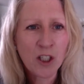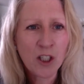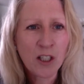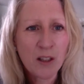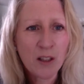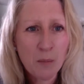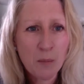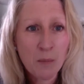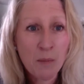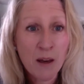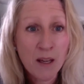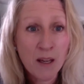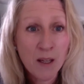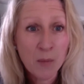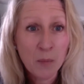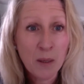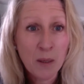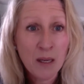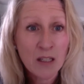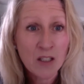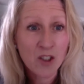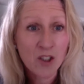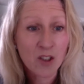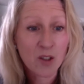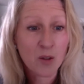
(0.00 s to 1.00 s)
the main
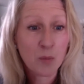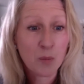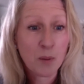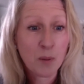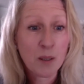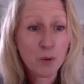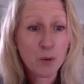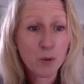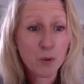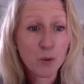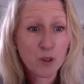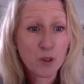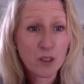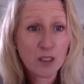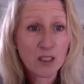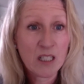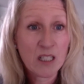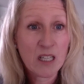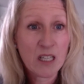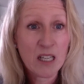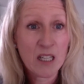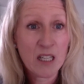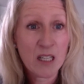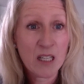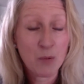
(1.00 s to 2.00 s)
picture that people will
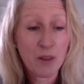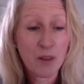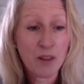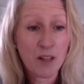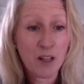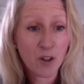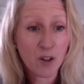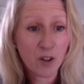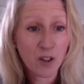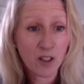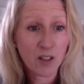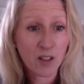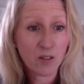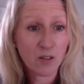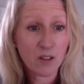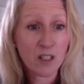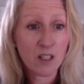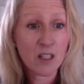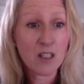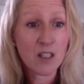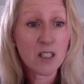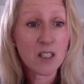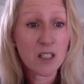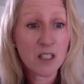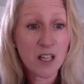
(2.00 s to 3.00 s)
see when they're looking on the
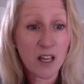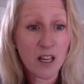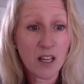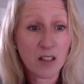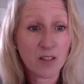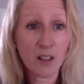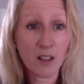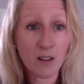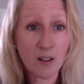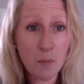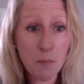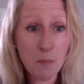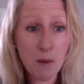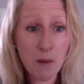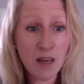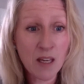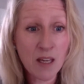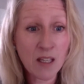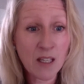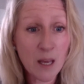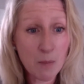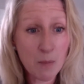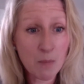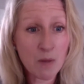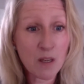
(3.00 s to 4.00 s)
internet, the
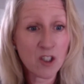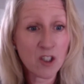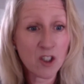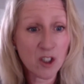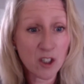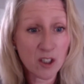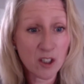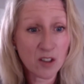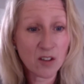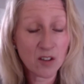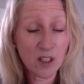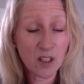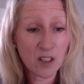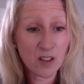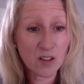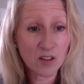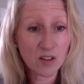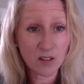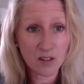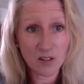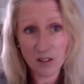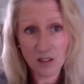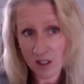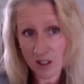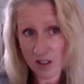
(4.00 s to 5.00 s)
main image
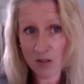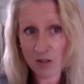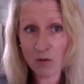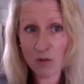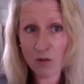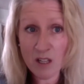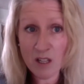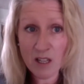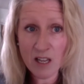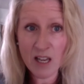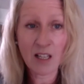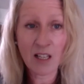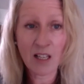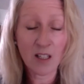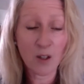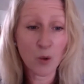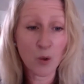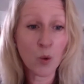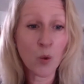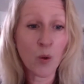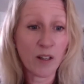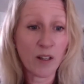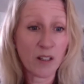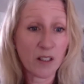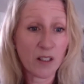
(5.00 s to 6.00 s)
is nearly
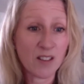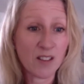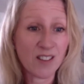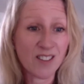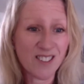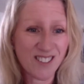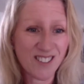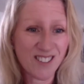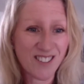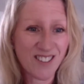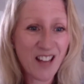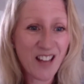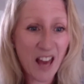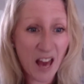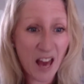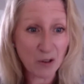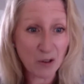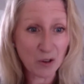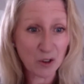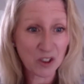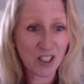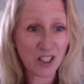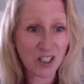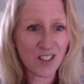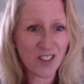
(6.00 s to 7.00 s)
always the
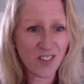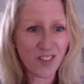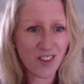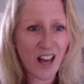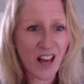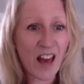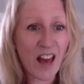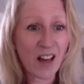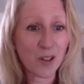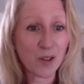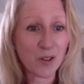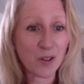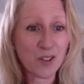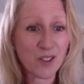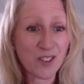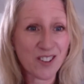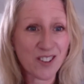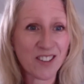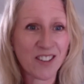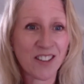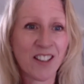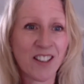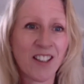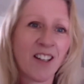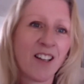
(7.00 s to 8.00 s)
outside of the house.
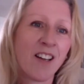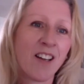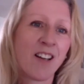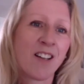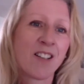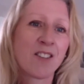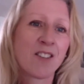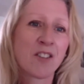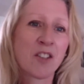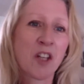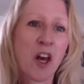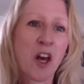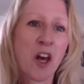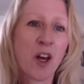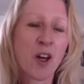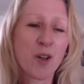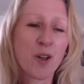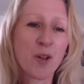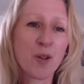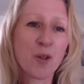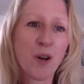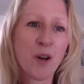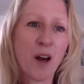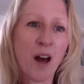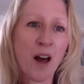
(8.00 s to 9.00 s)
So
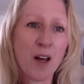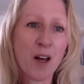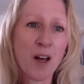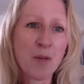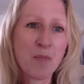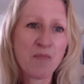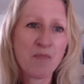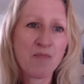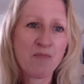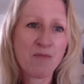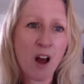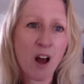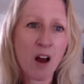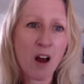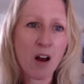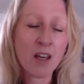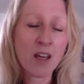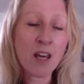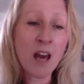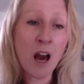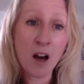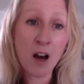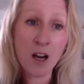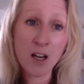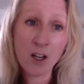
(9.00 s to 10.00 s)

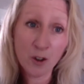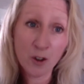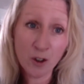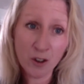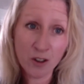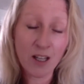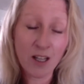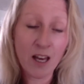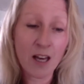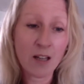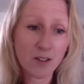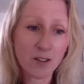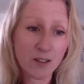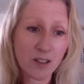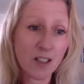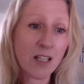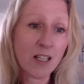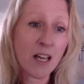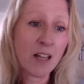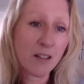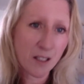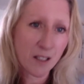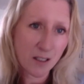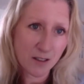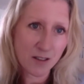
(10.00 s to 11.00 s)
I look at the outside
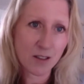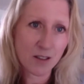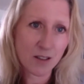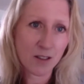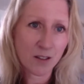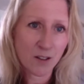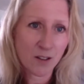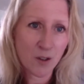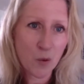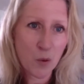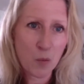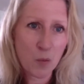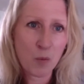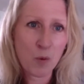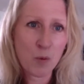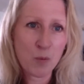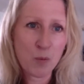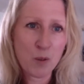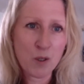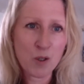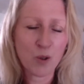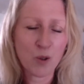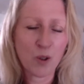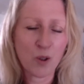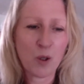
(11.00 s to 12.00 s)
and the inside. I know we've
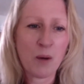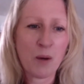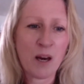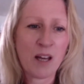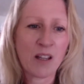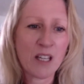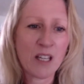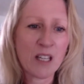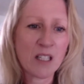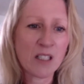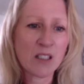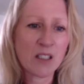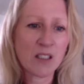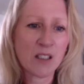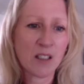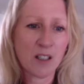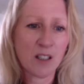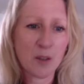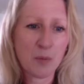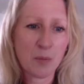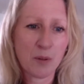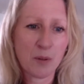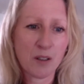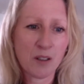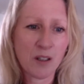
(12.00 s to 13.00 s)
been talking about the
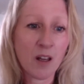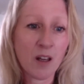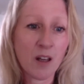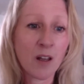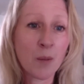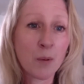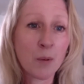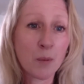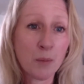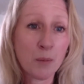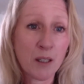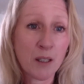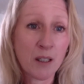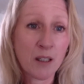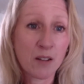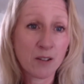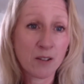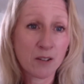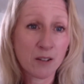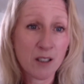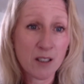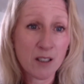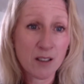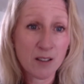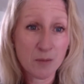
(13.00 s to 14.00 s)
inside, but curb
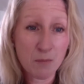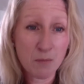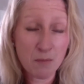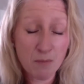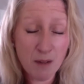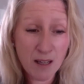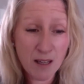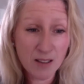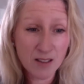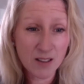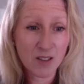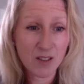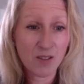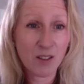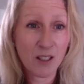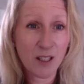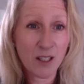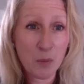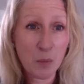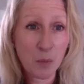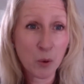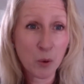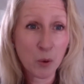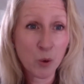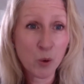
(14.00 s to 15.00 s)
appeal is massively
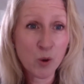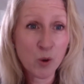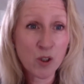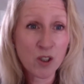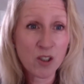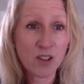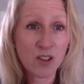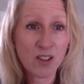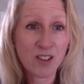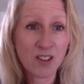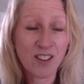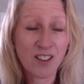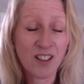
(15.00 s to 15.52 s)
important.